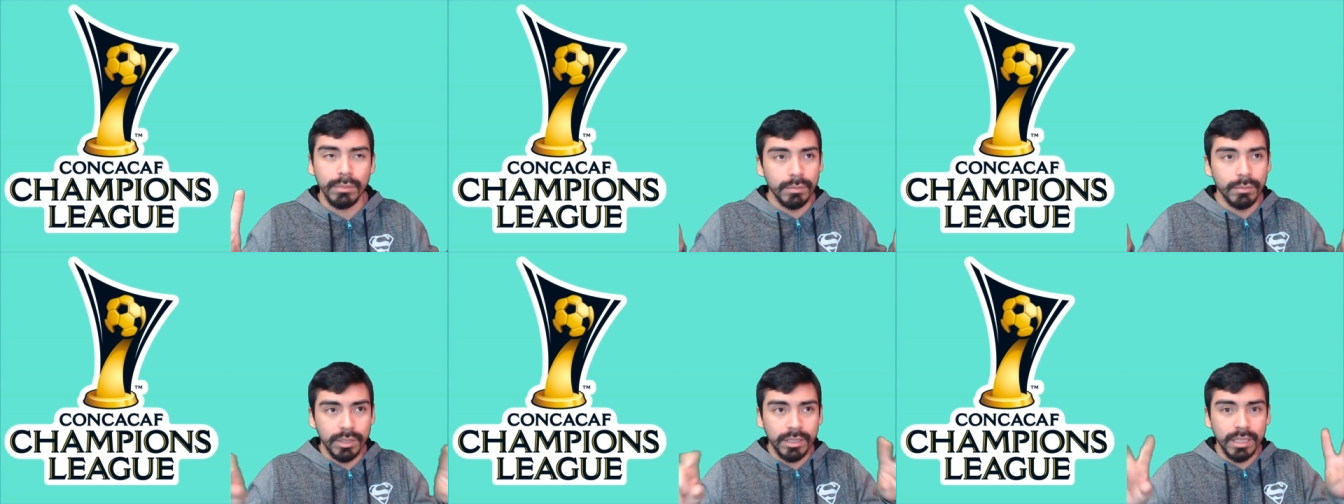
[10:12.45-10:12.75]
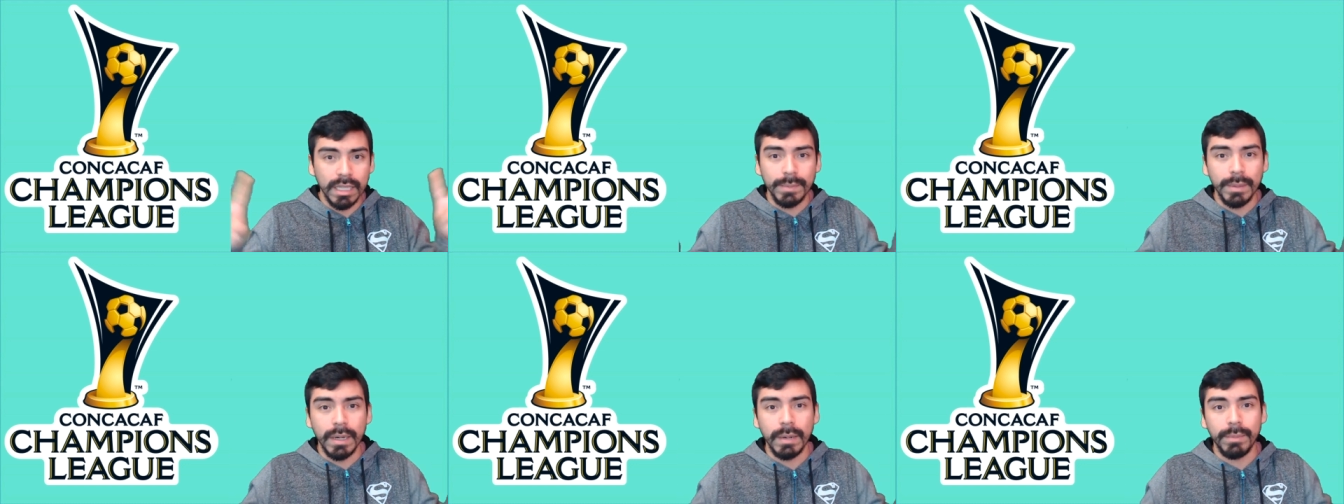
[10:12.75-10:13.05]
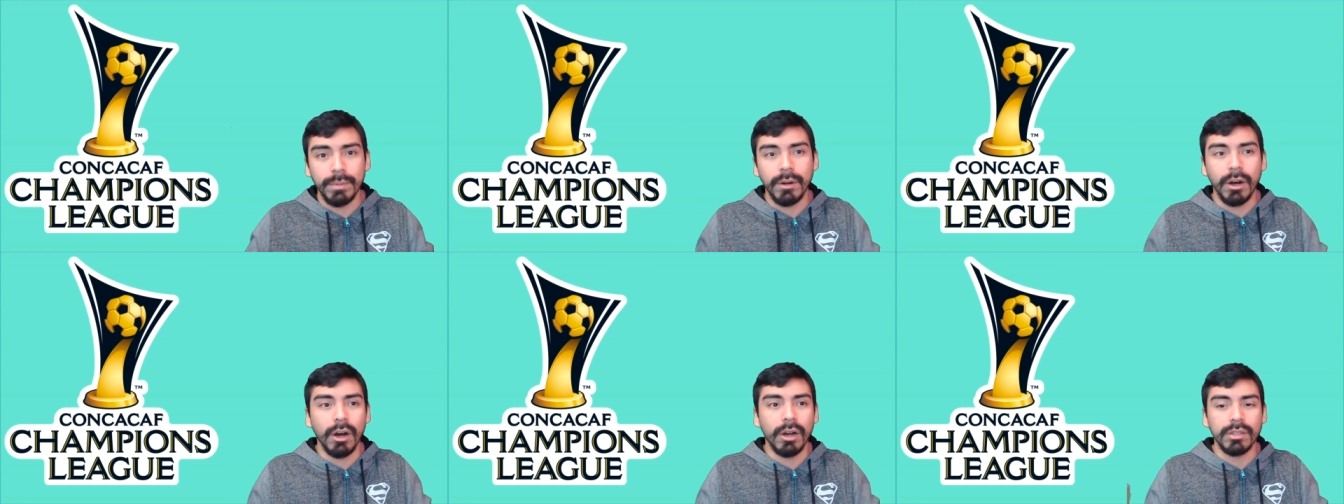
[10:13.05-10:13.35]
slip
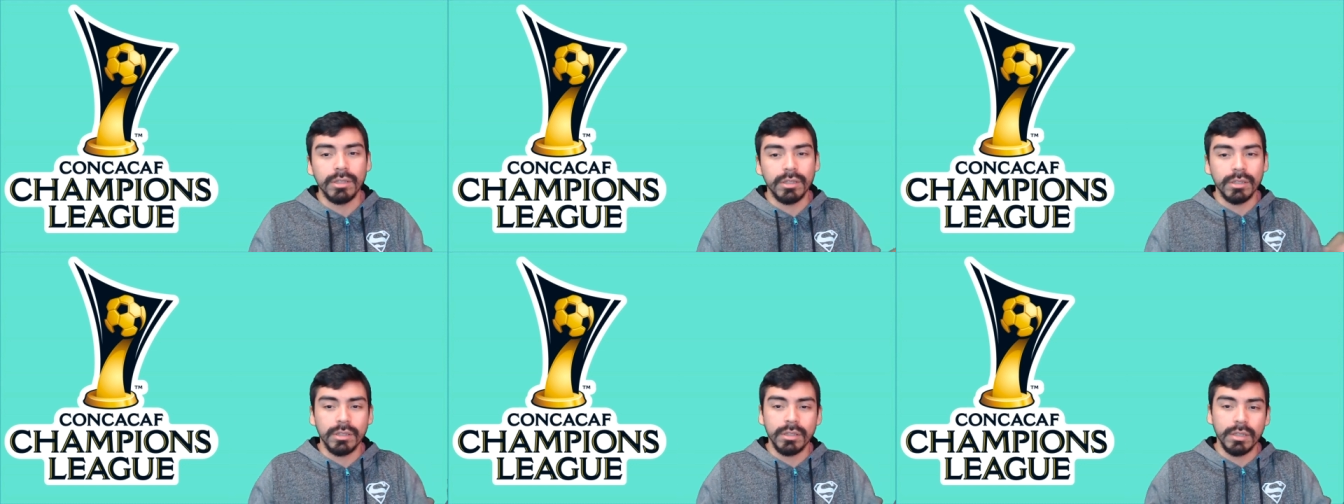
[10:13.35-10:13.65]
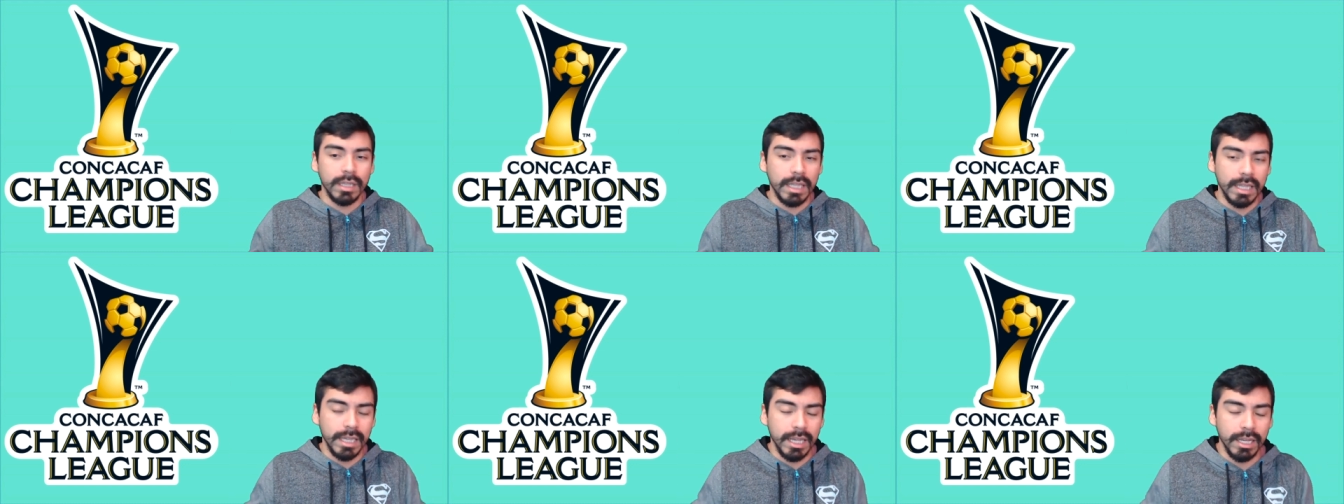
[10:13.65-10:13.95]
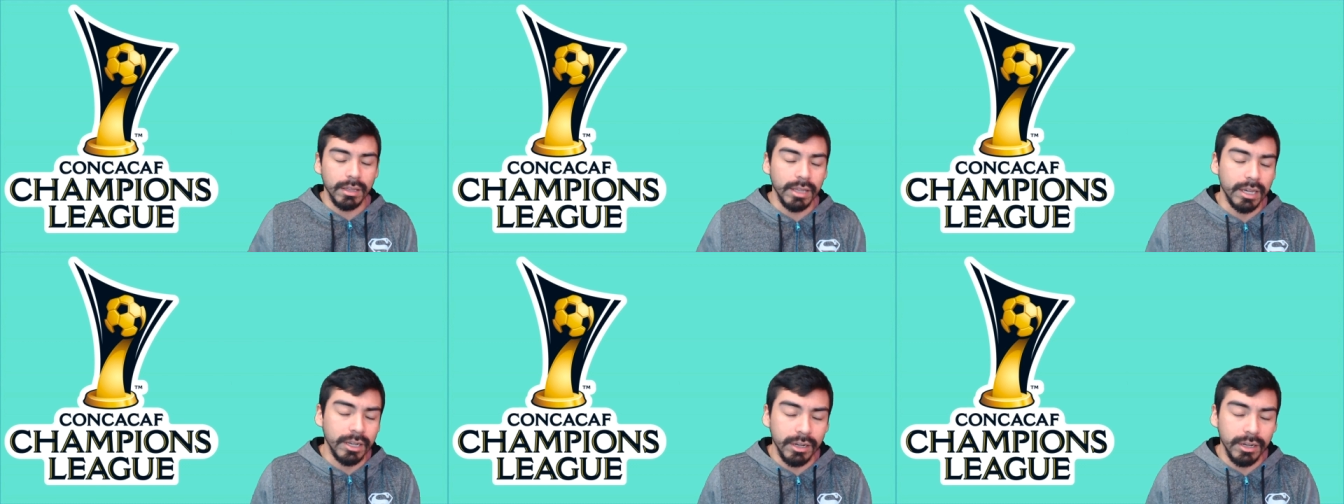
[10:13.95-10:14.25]
up caused
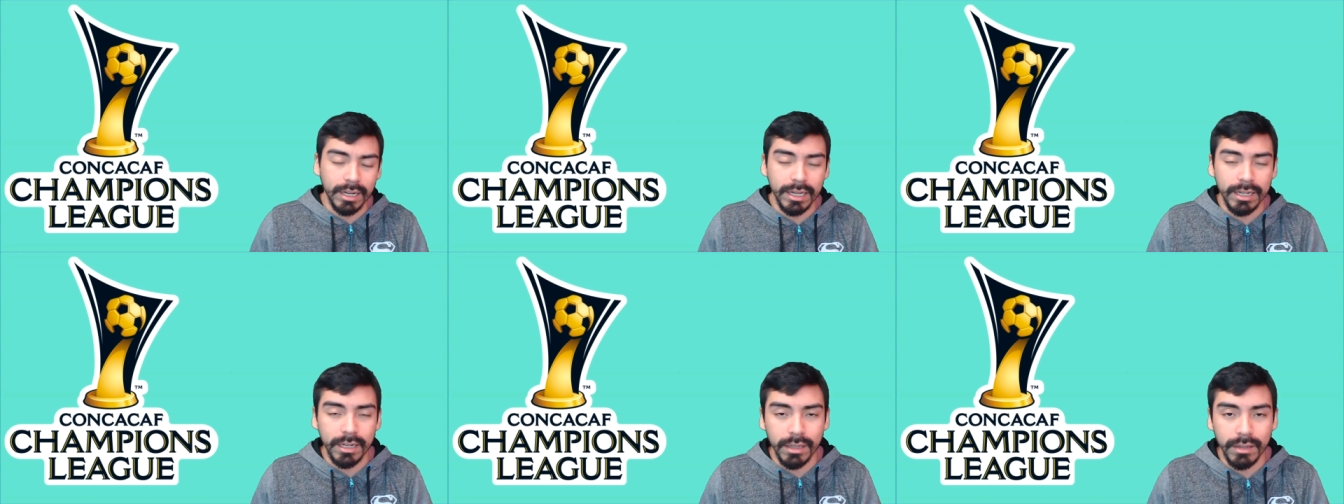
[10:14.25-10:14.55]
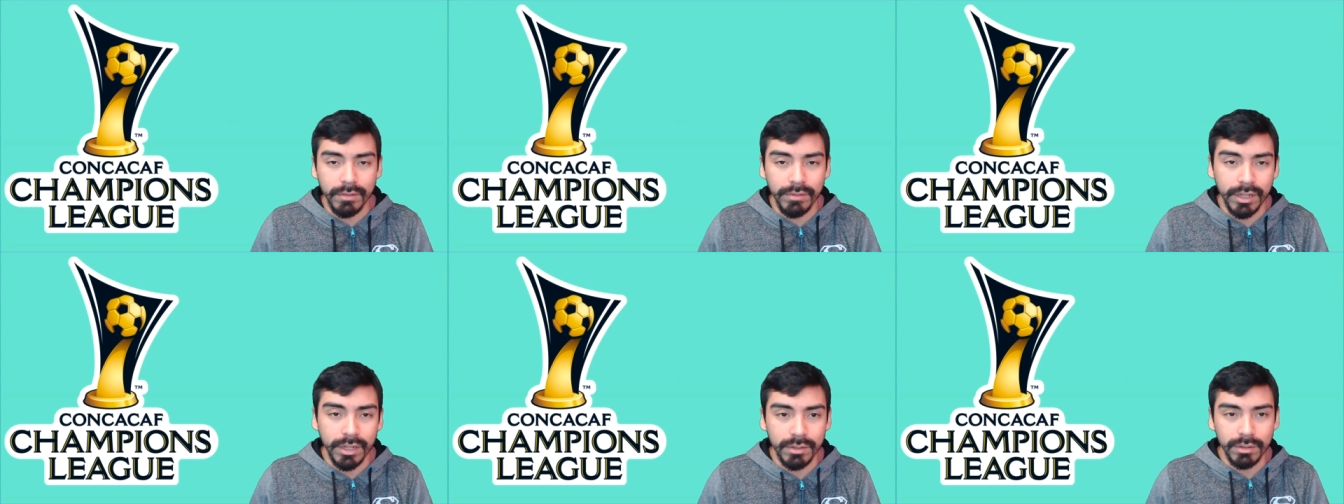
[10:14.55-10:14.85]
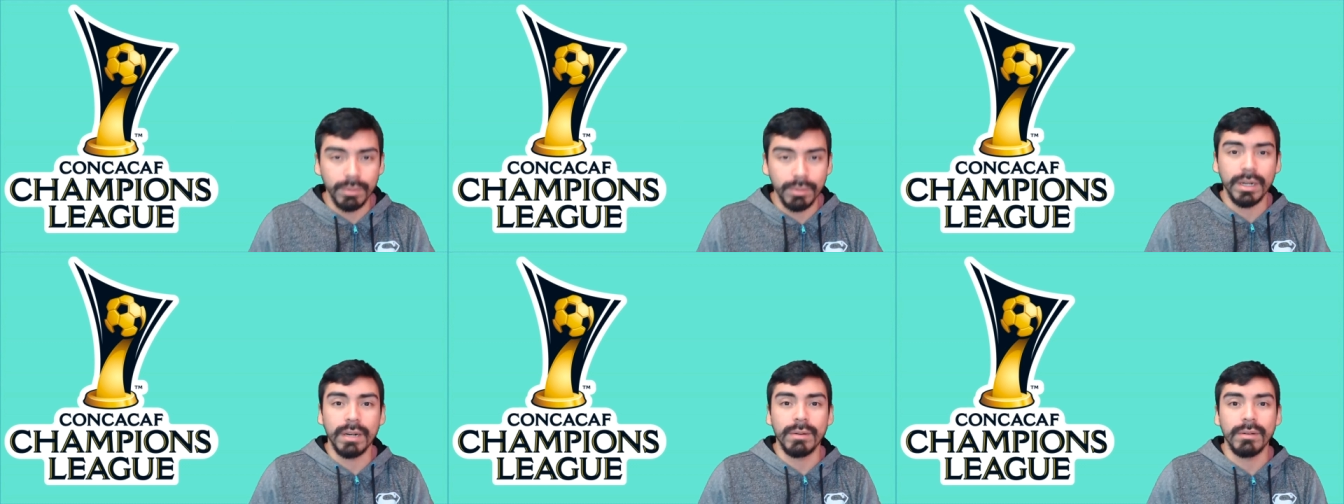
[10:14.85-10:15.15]
Atlanta United the
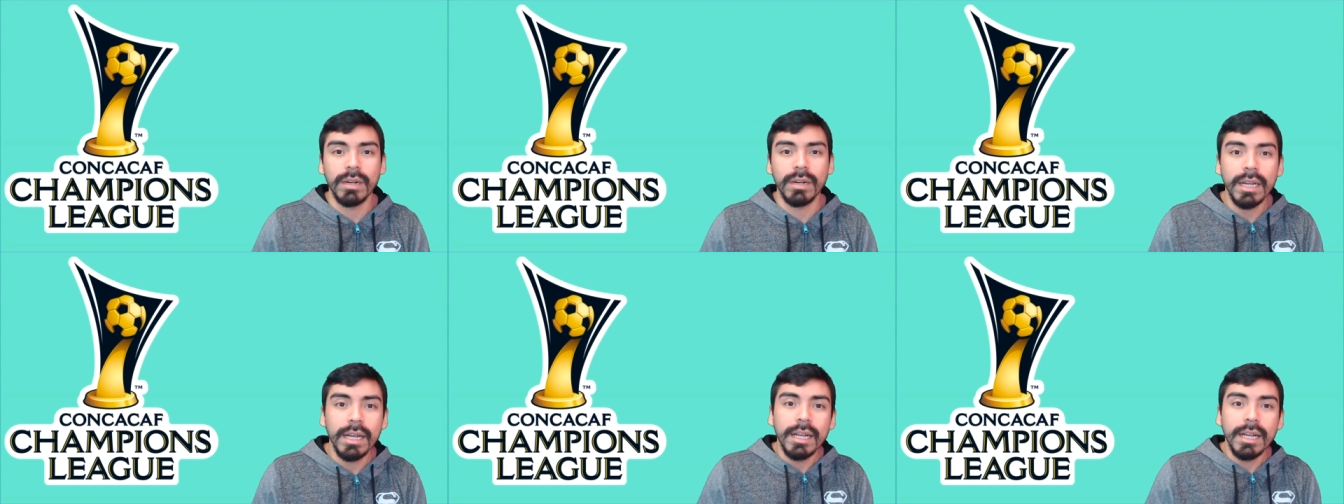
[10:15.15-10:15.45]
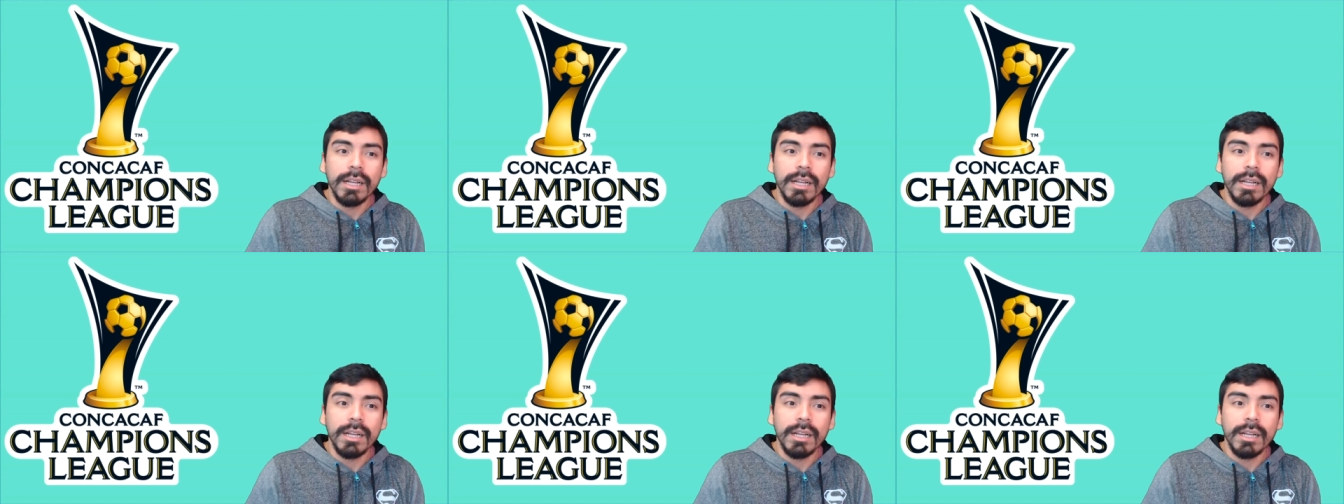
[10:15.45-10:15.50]
victory, whatever.